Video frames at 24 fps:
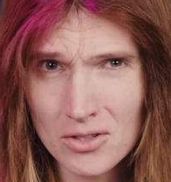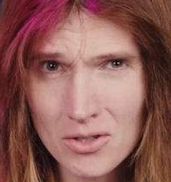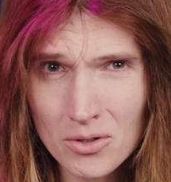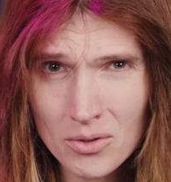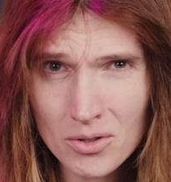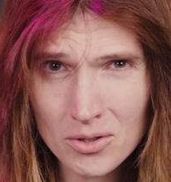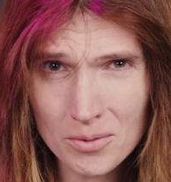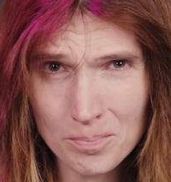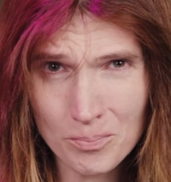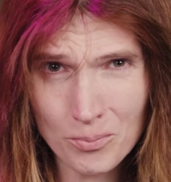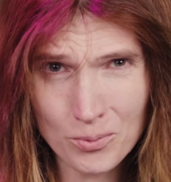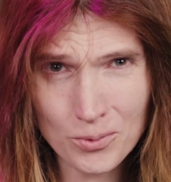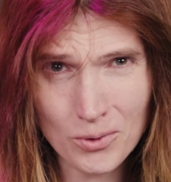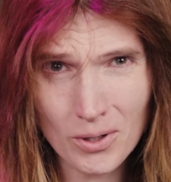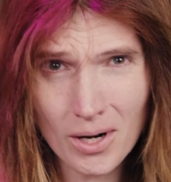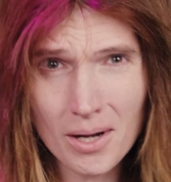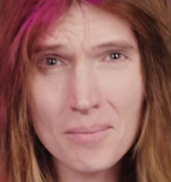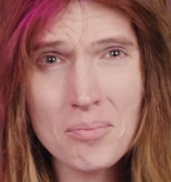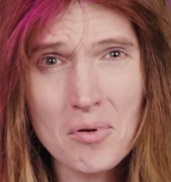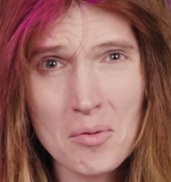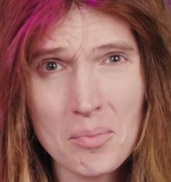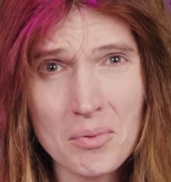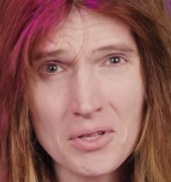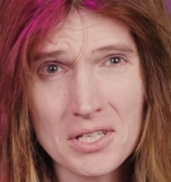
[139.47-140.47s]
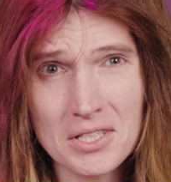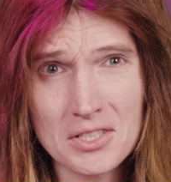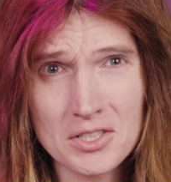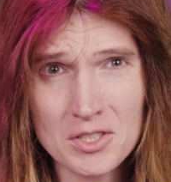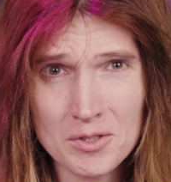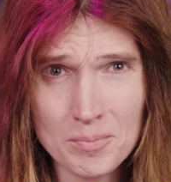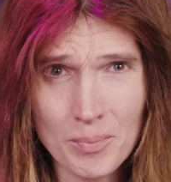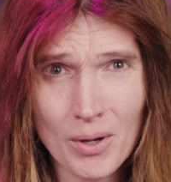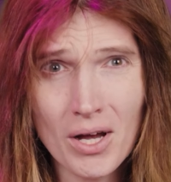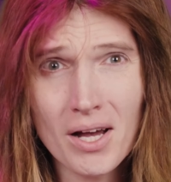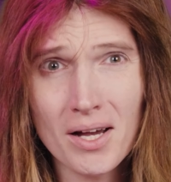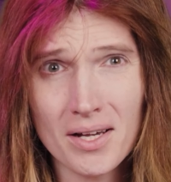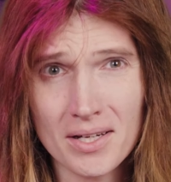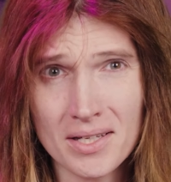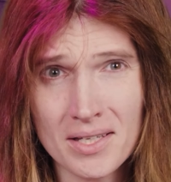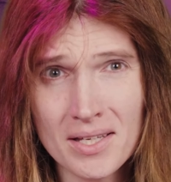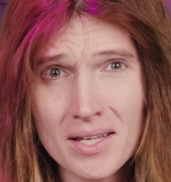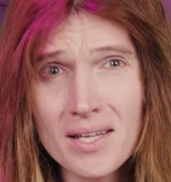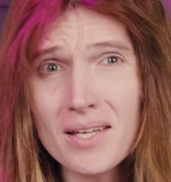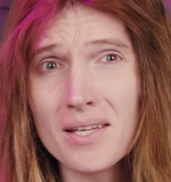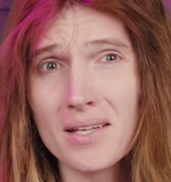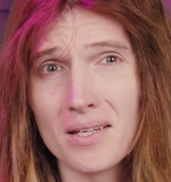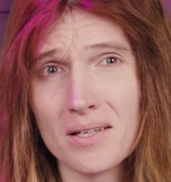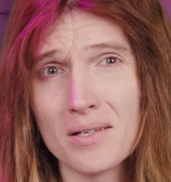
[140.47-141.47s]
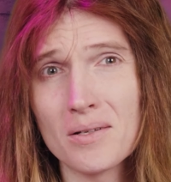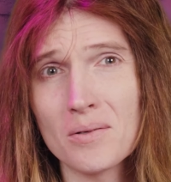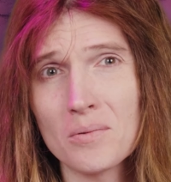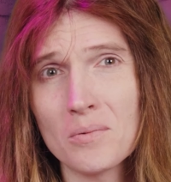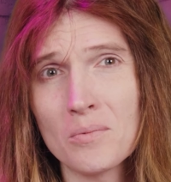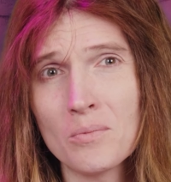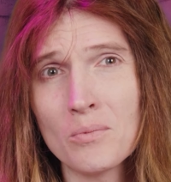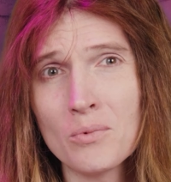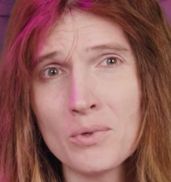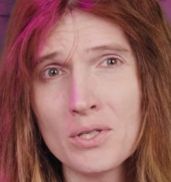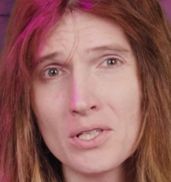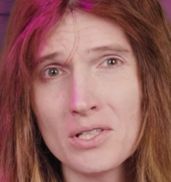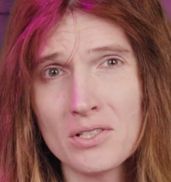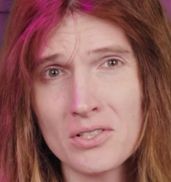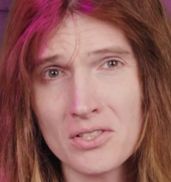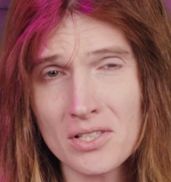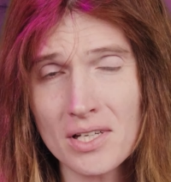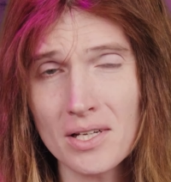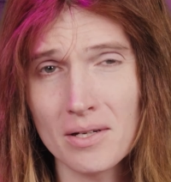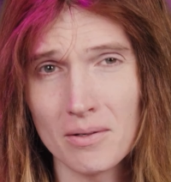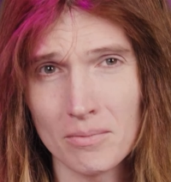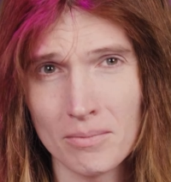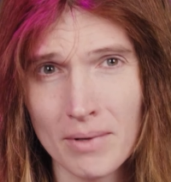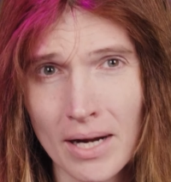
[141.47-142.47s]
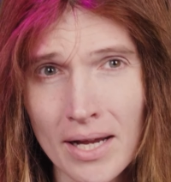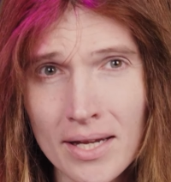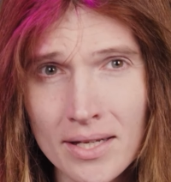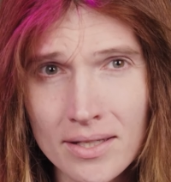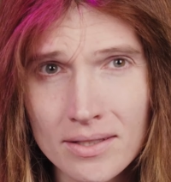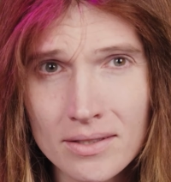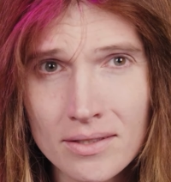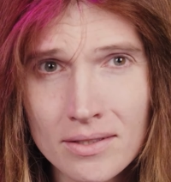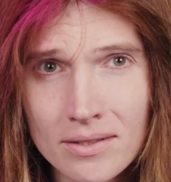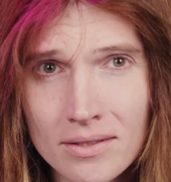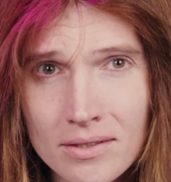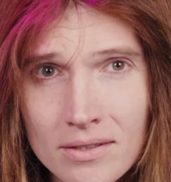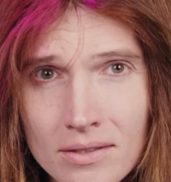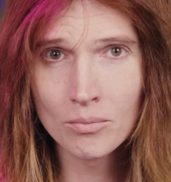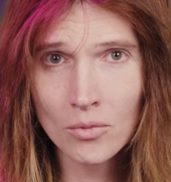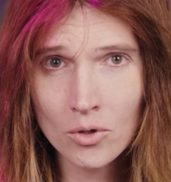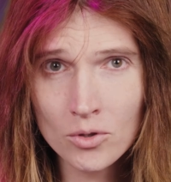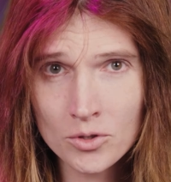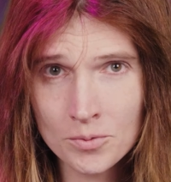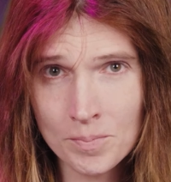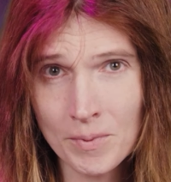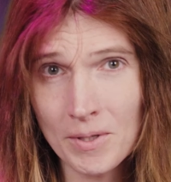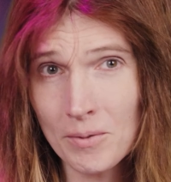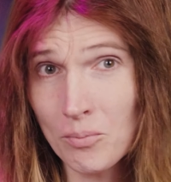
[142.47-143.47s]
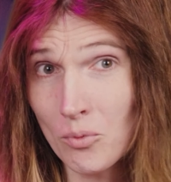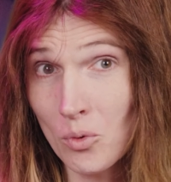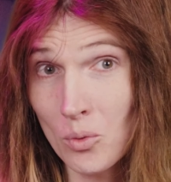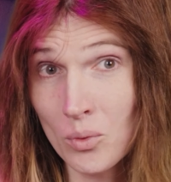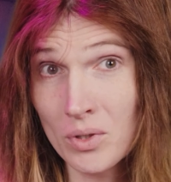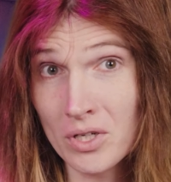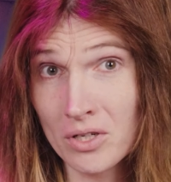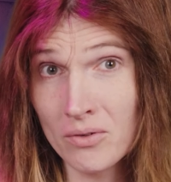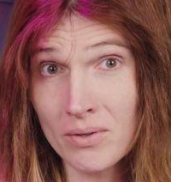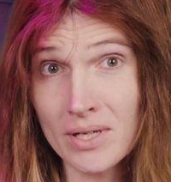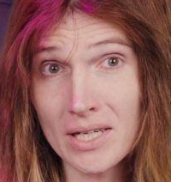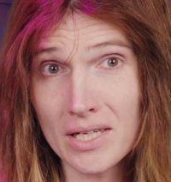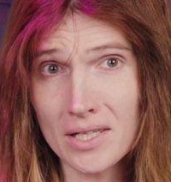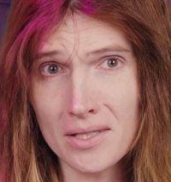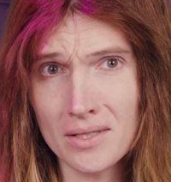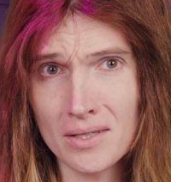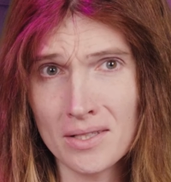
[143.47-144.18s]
You could probably spot kink when you see it, right? Most people would agree